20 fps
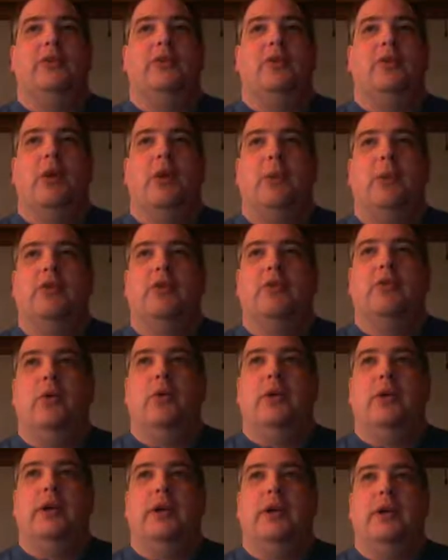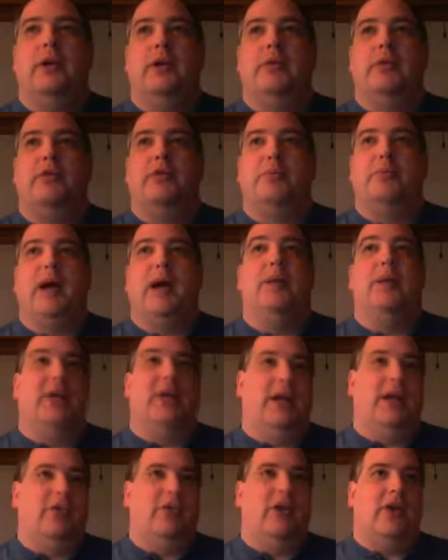to what we wrote here, this
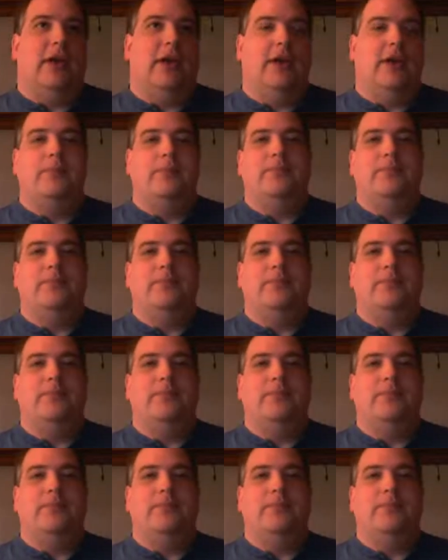pipeline socket.